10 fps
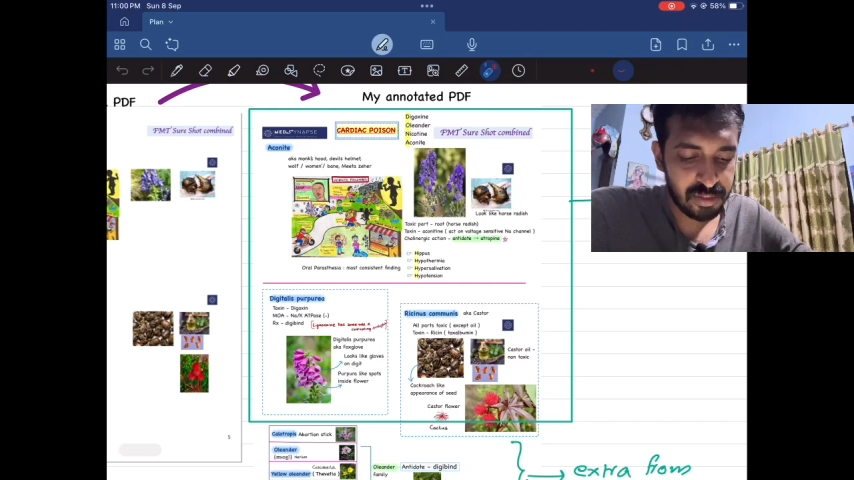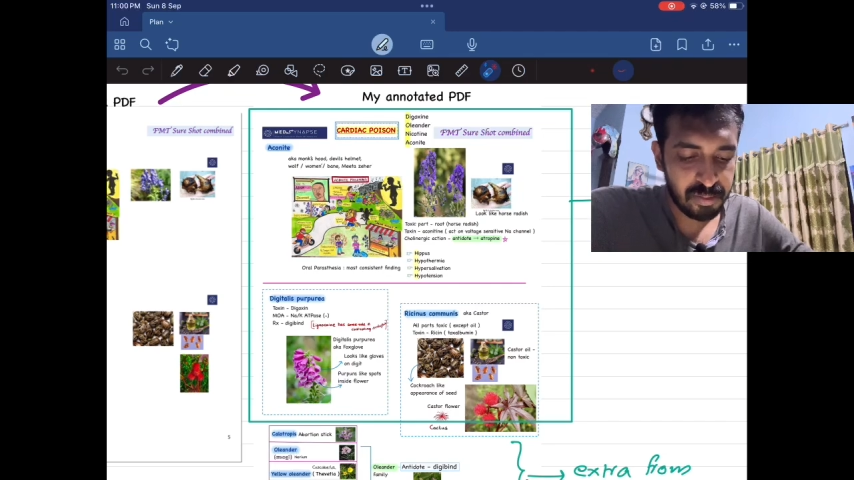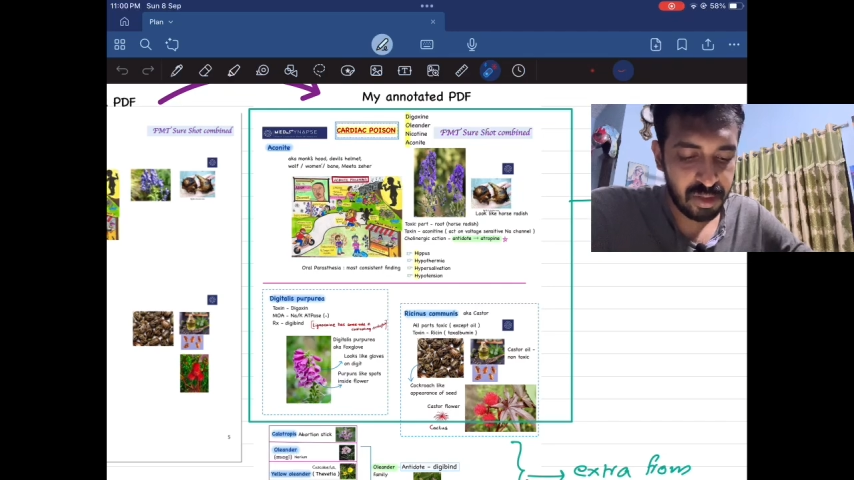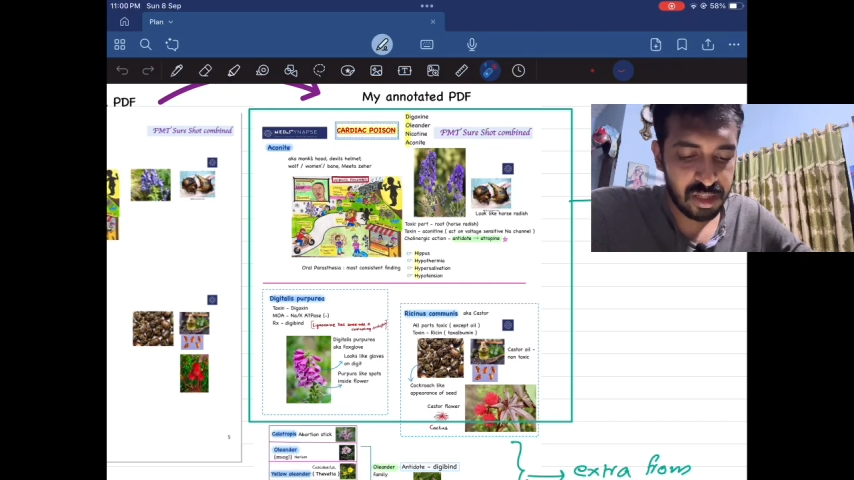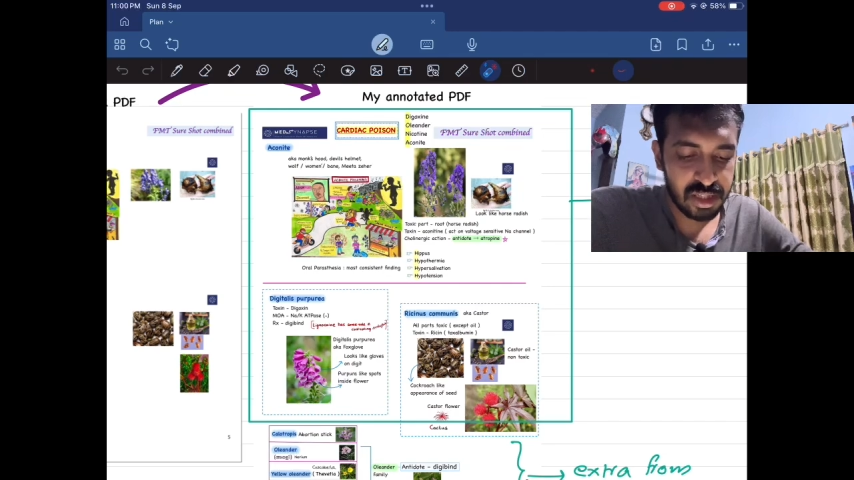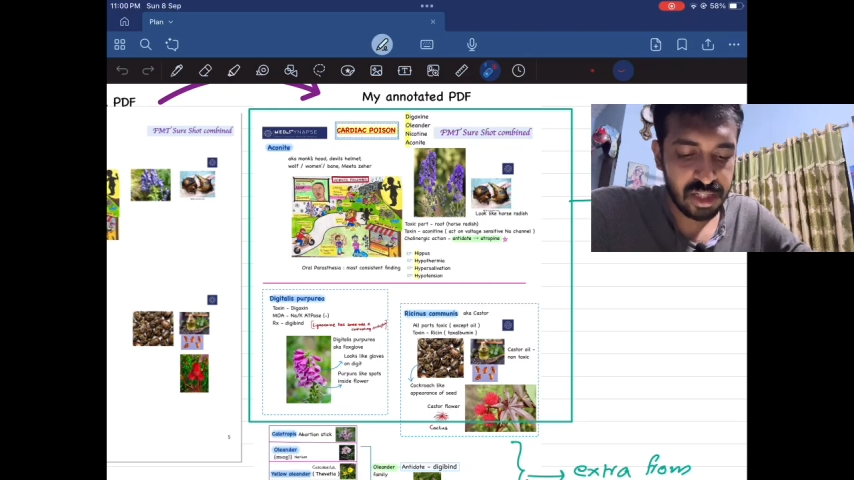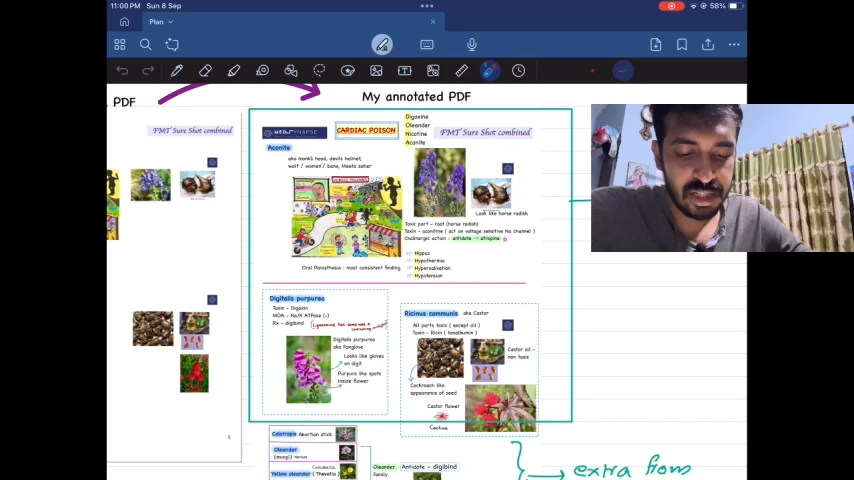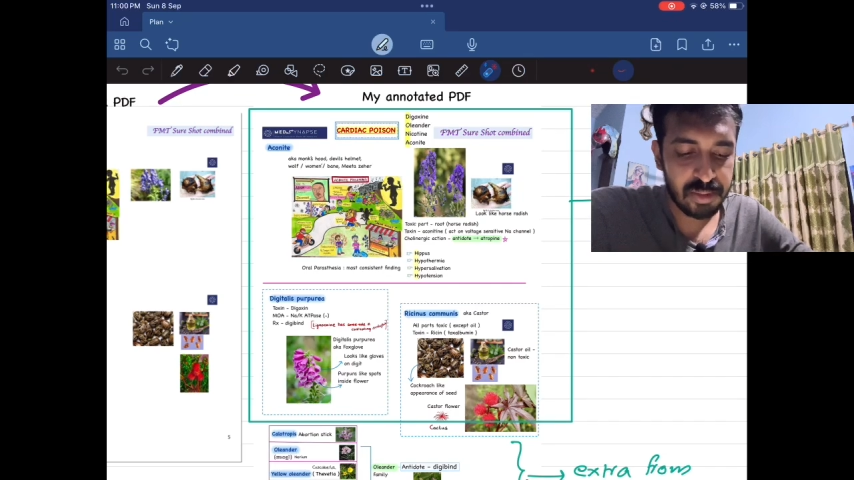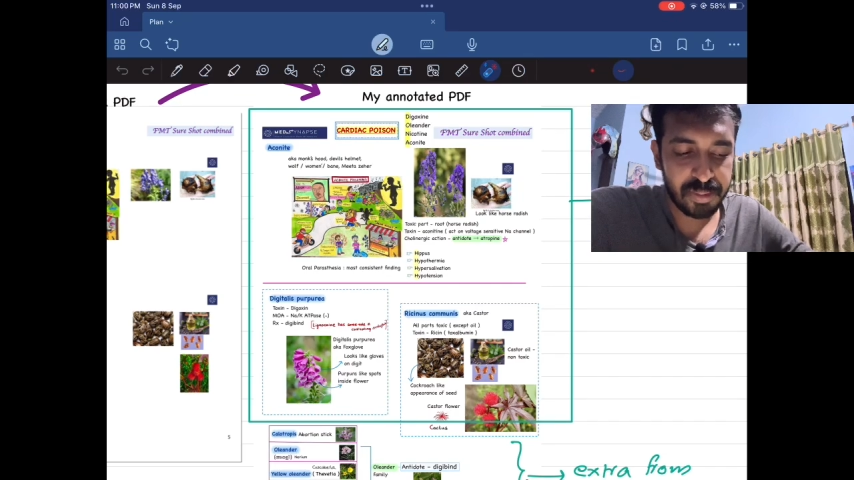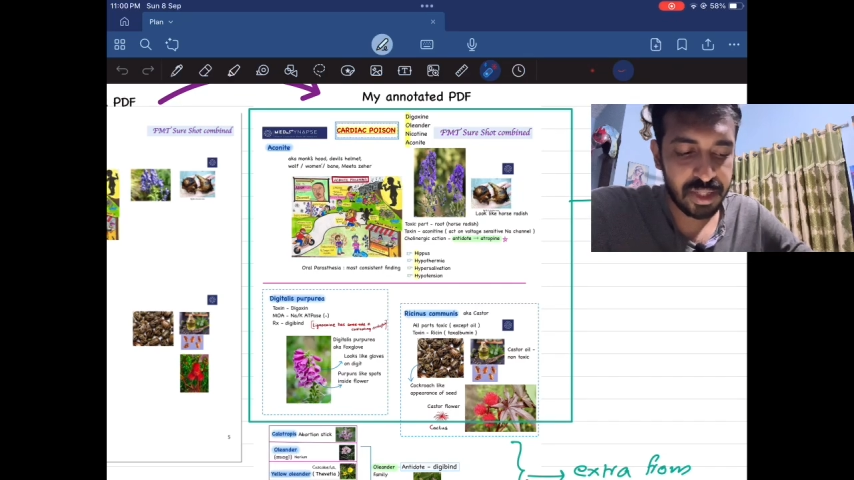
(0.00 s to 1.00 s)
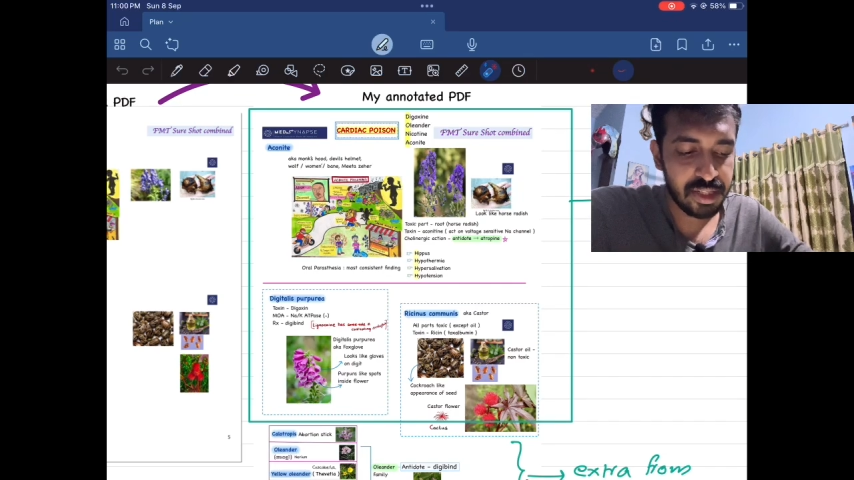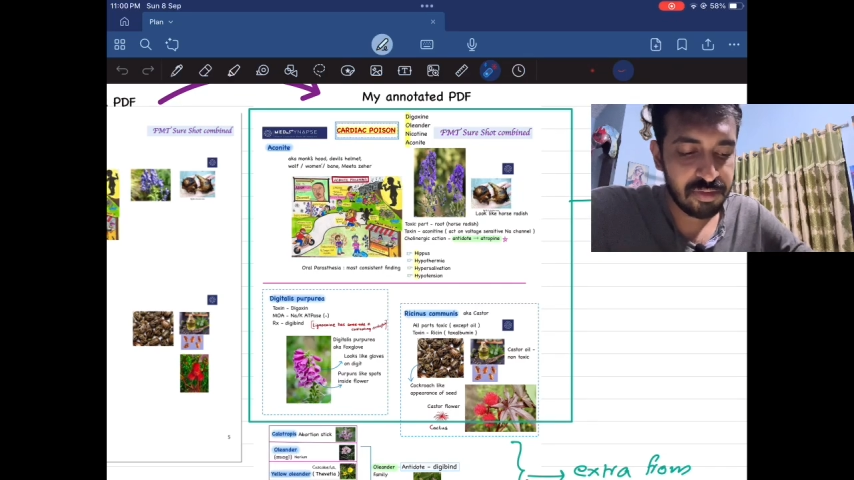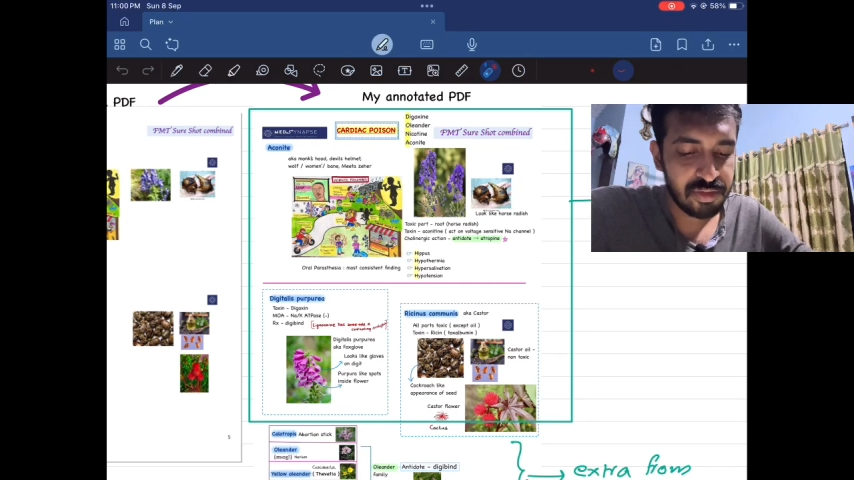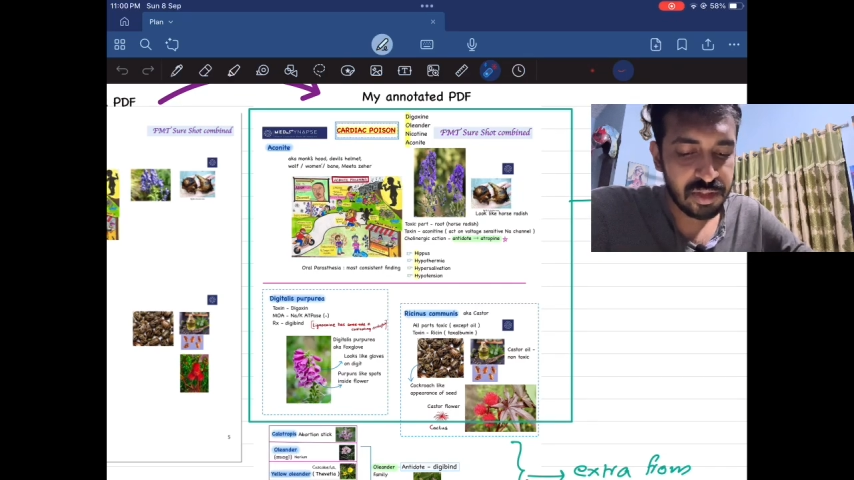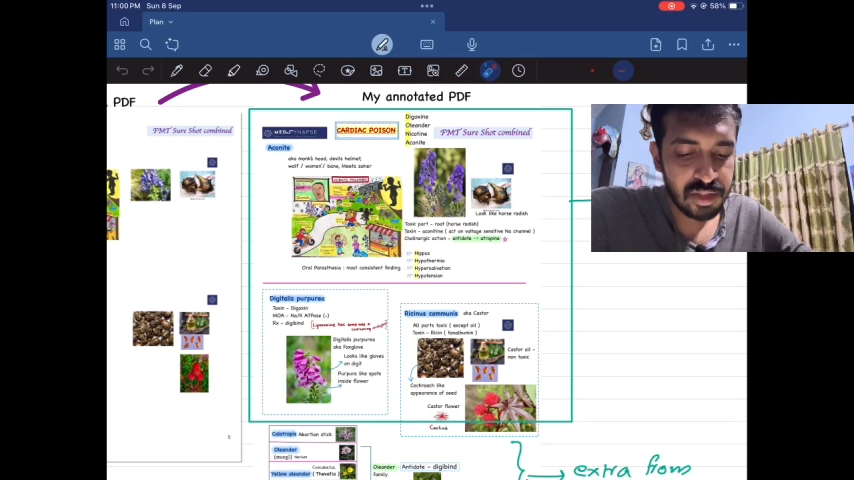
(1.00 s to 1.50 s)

blurred in the PDF.